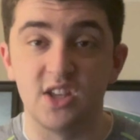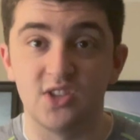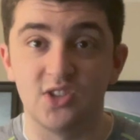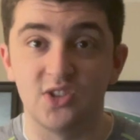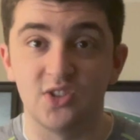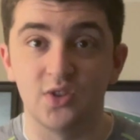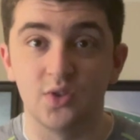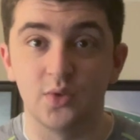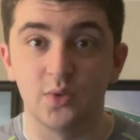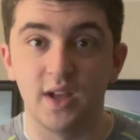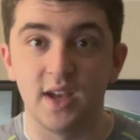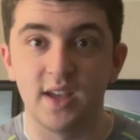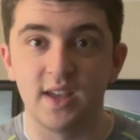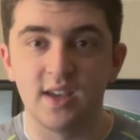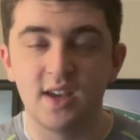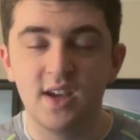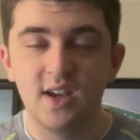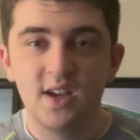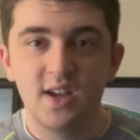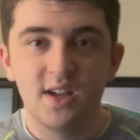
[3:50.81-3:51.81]
too
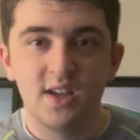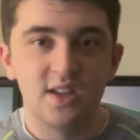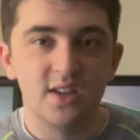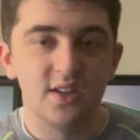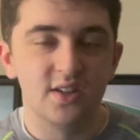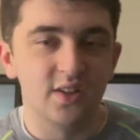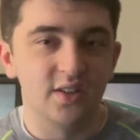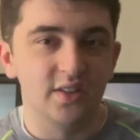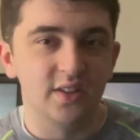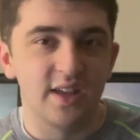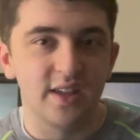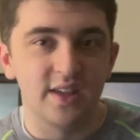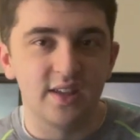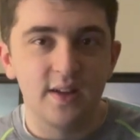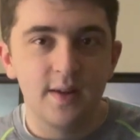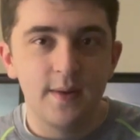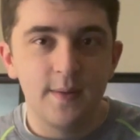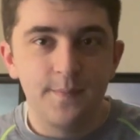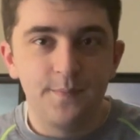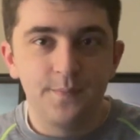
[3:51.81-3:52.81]
like you know like